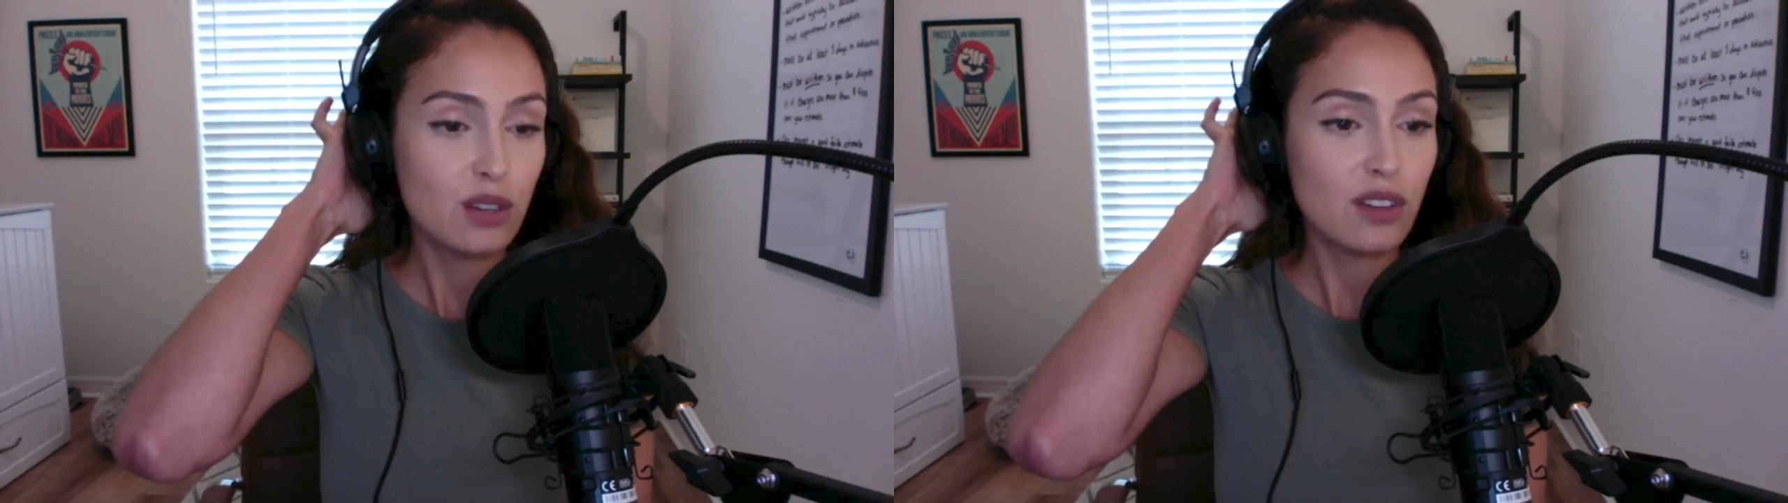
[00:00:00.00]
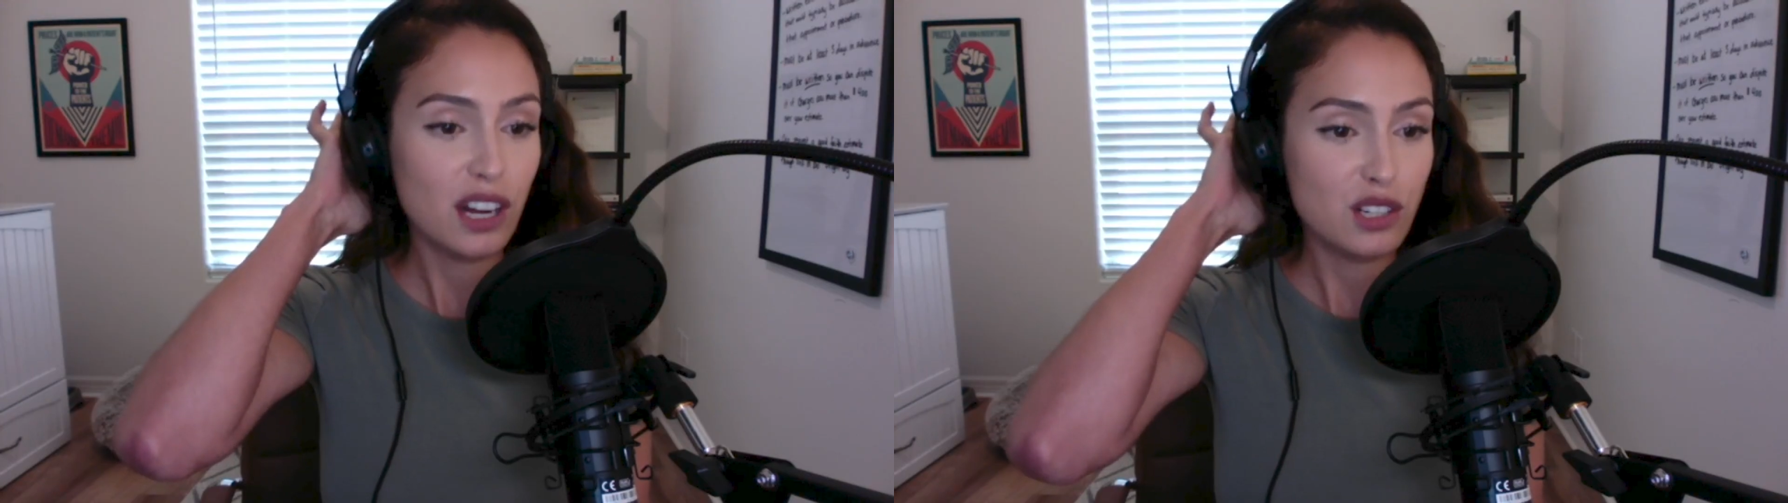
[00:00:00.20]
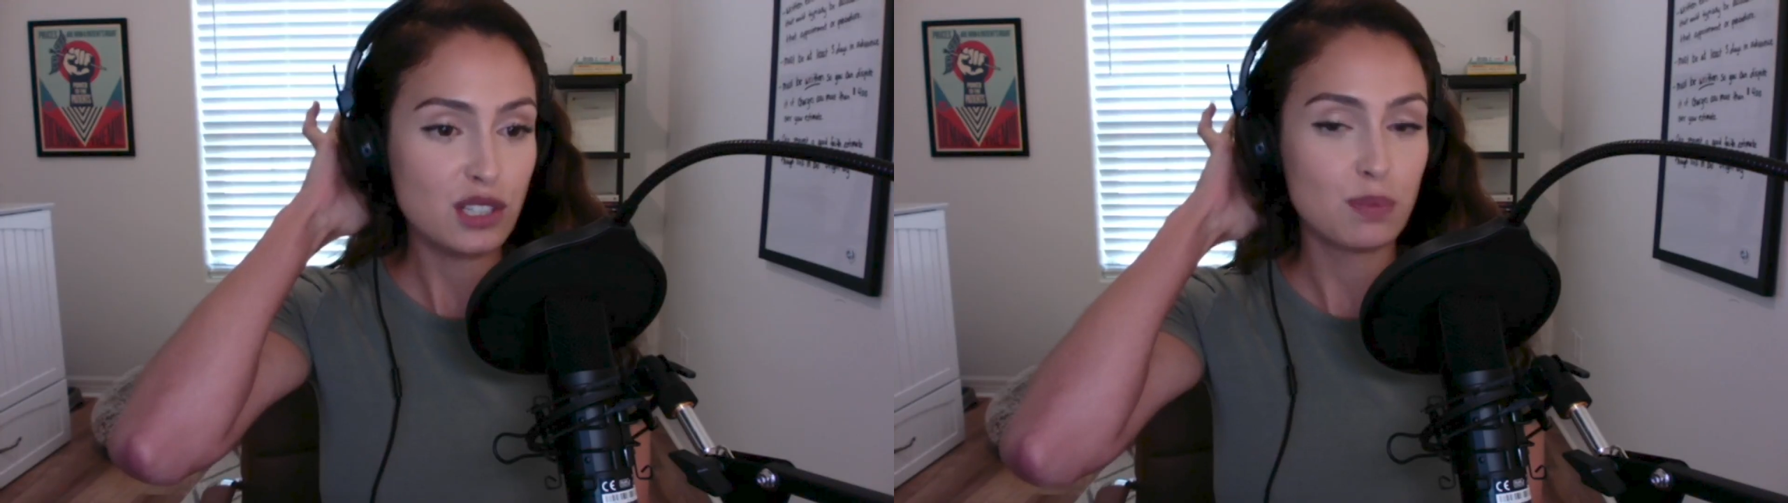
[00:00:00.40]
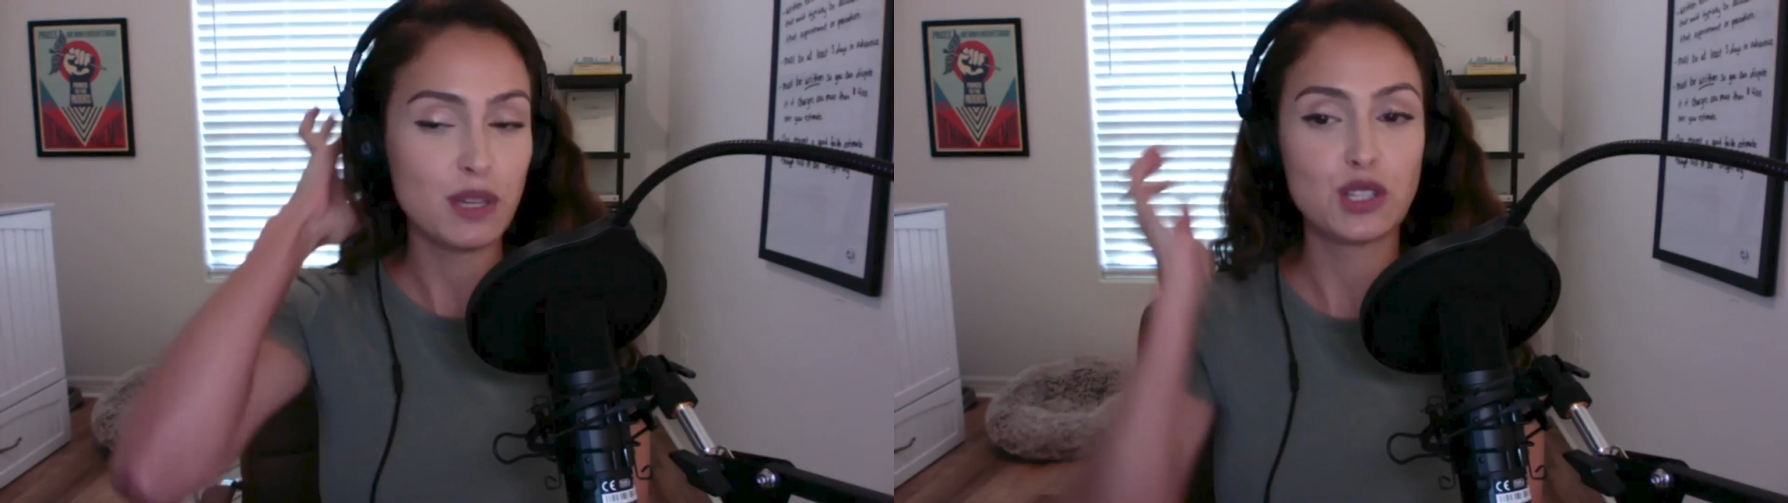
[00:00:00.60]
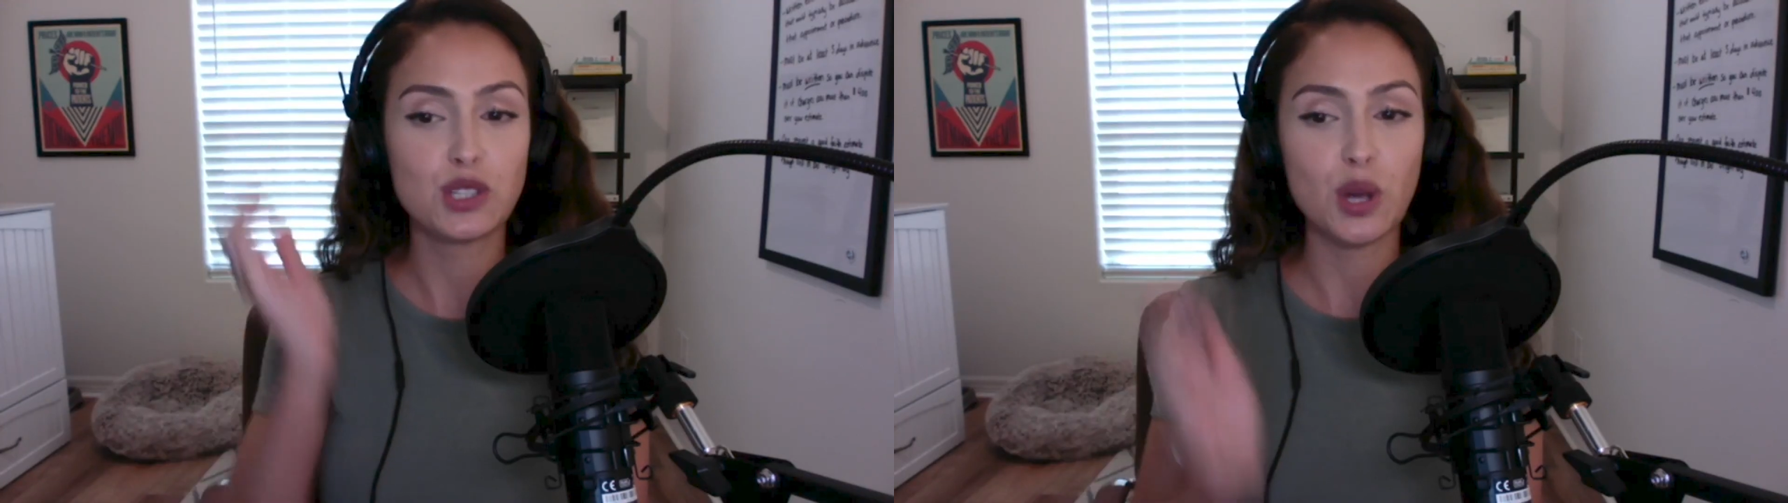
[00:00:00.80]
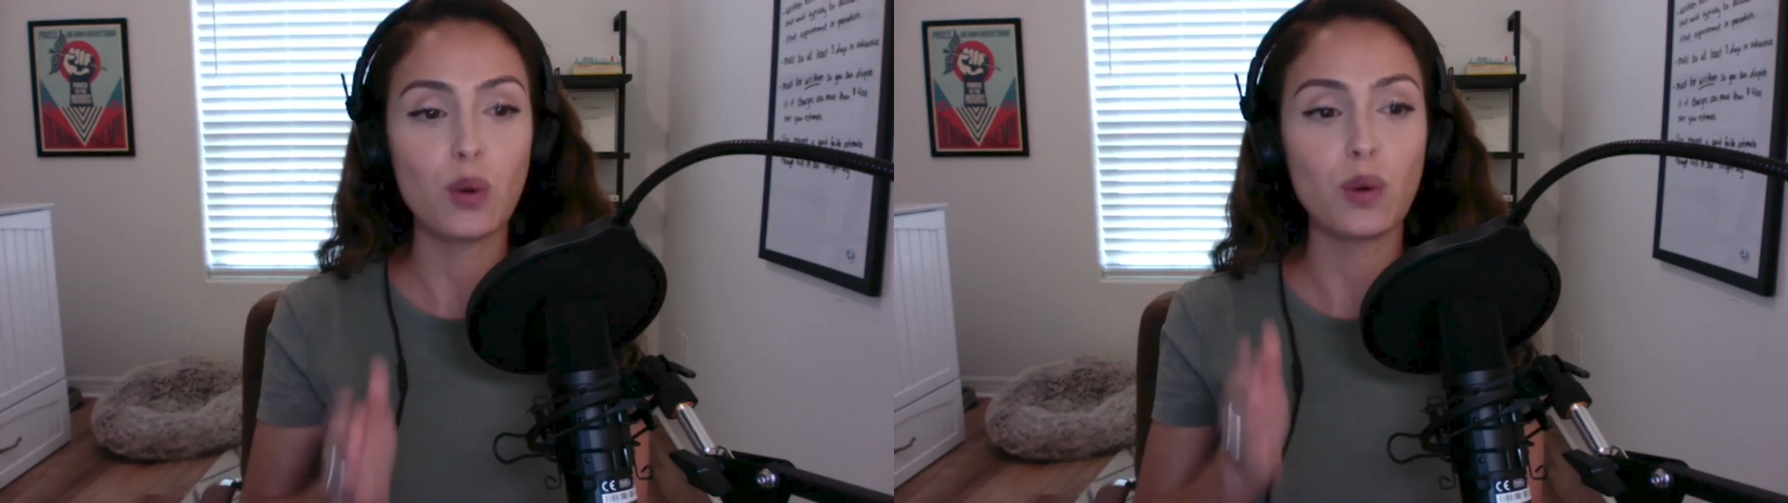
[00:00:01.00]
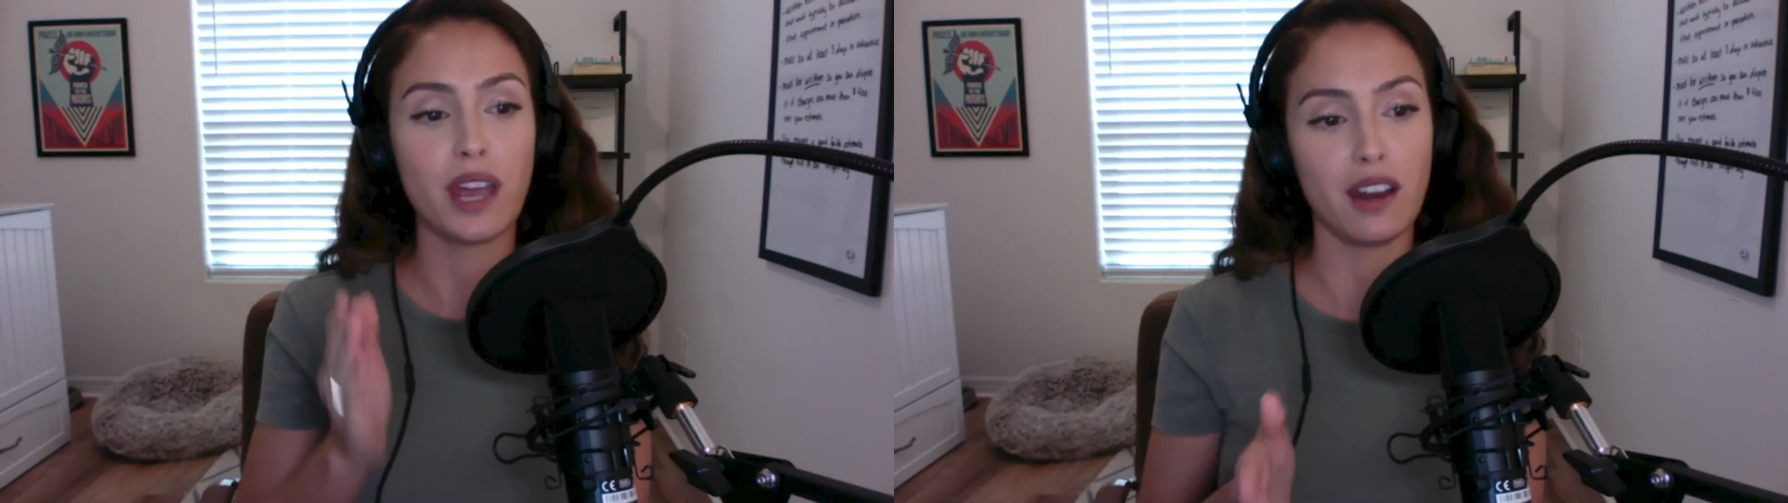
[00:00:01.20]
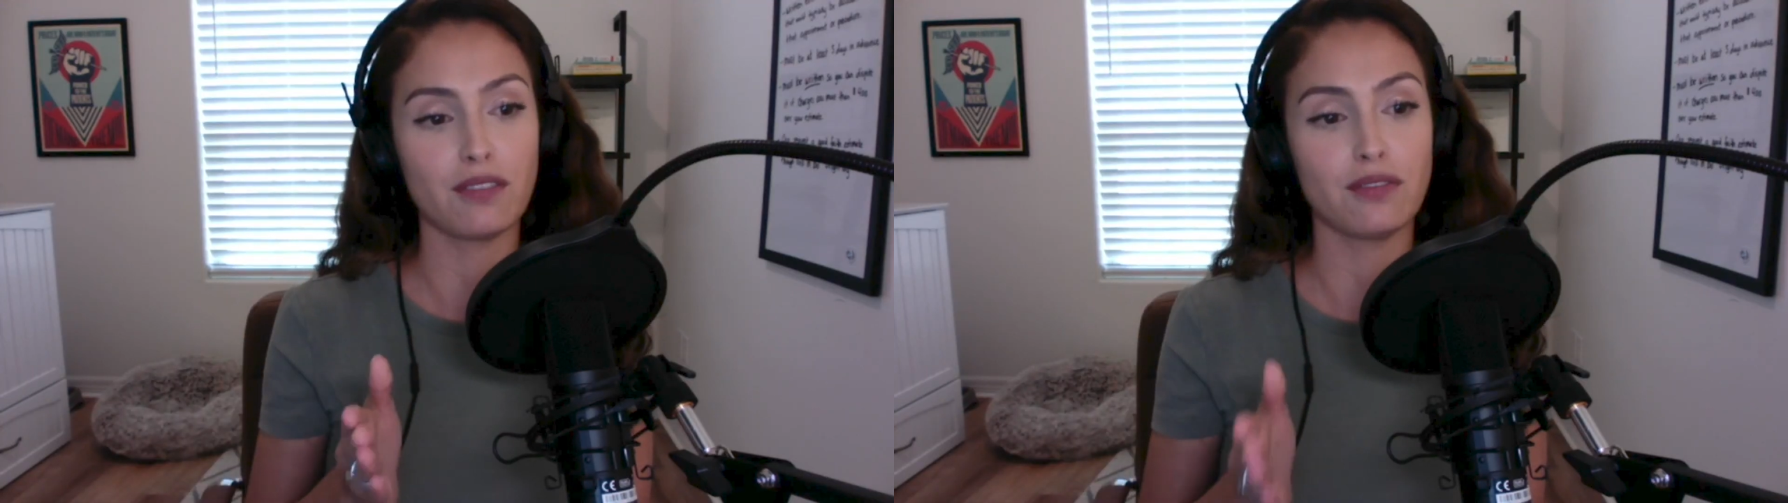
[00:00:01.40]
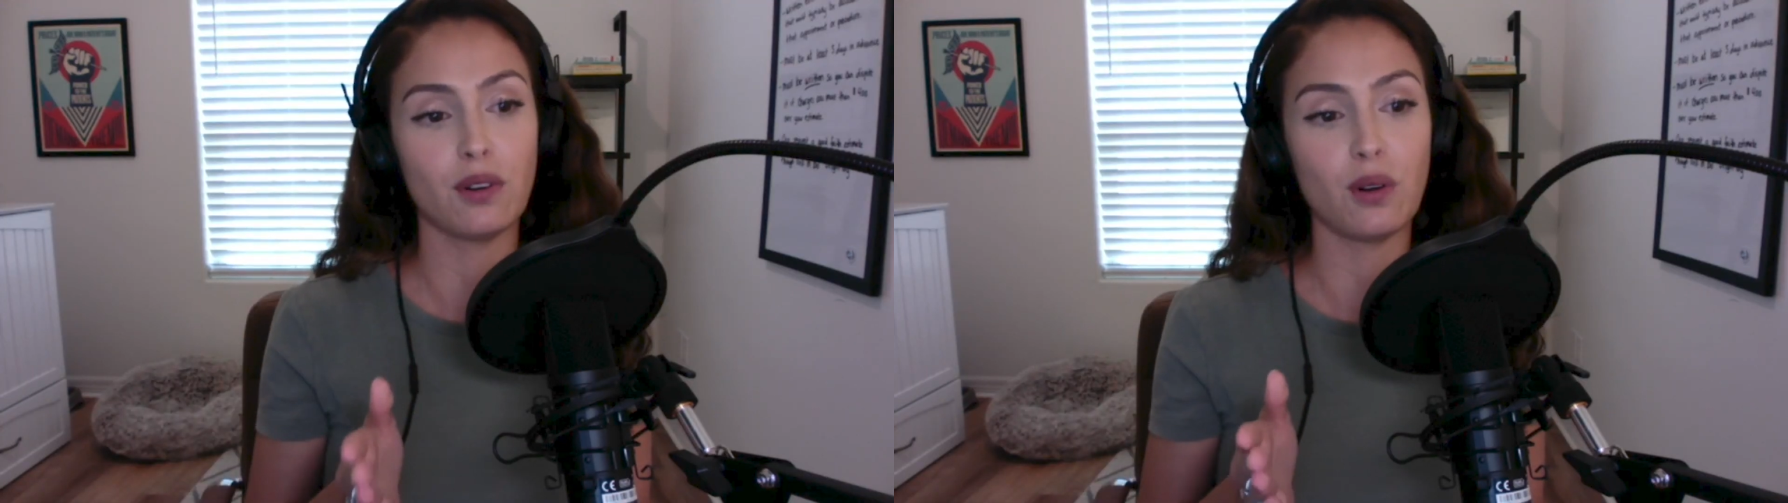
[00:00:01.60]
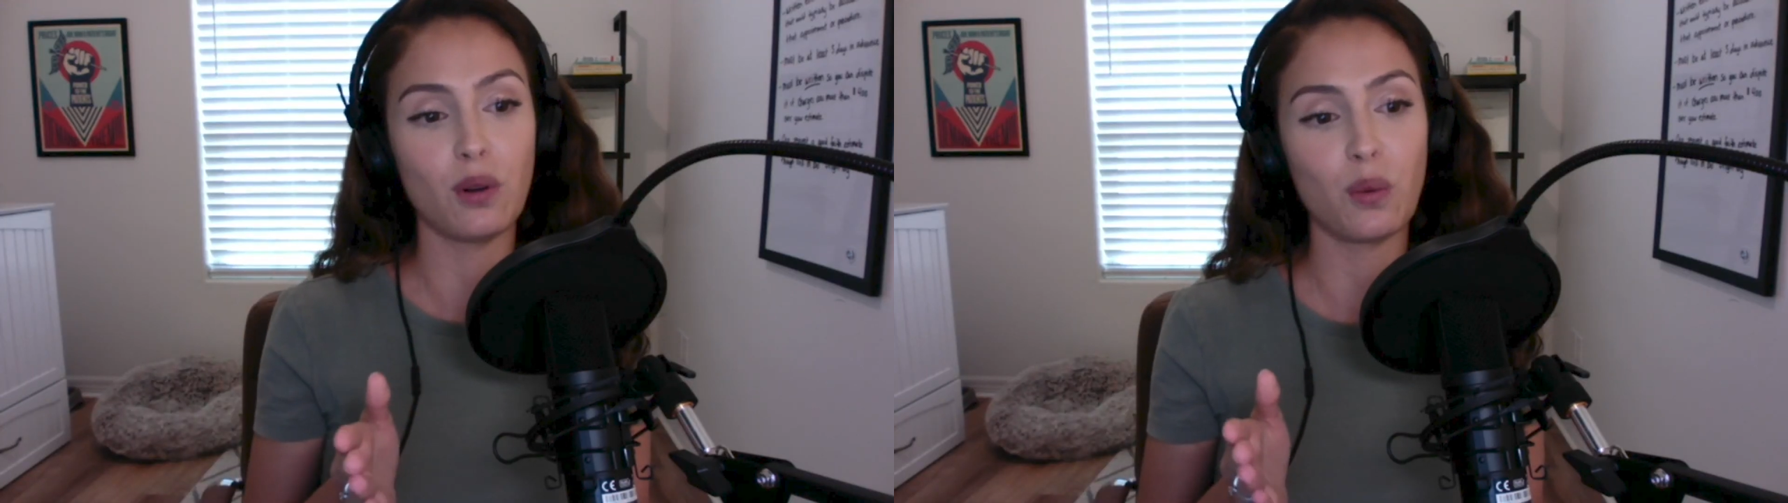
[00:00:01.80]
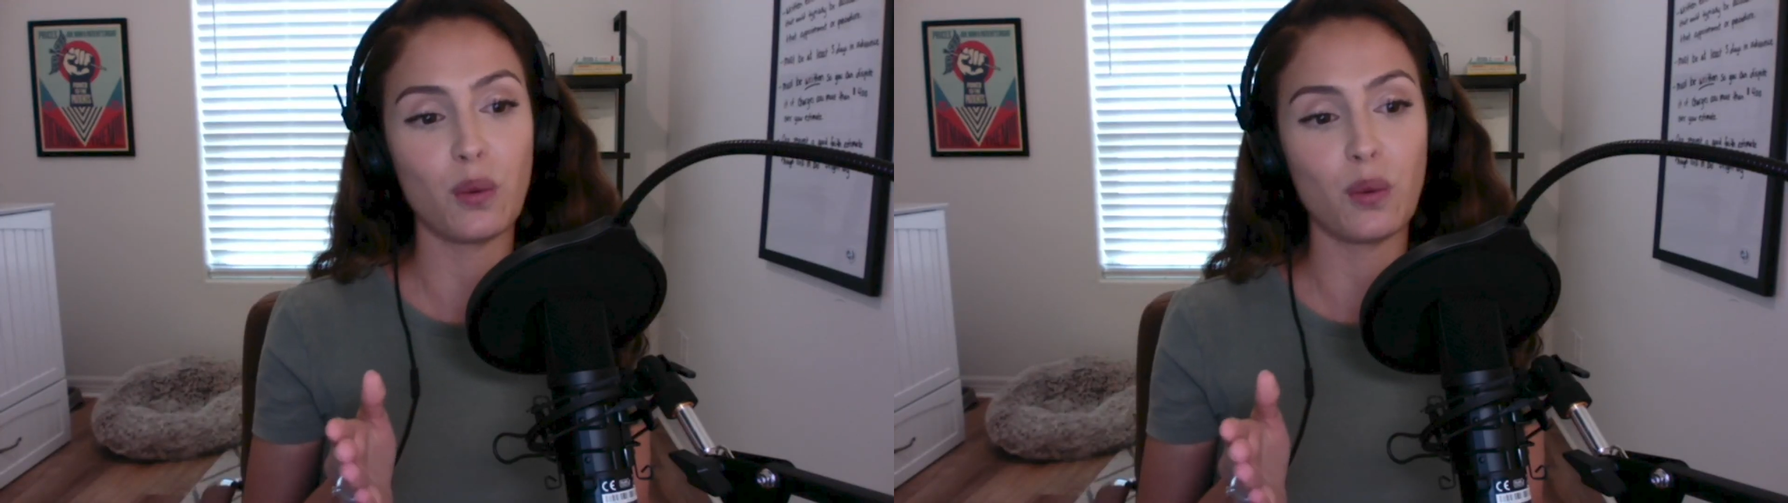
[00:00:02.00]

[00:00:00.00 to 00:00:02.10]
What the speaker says: got to just be so careful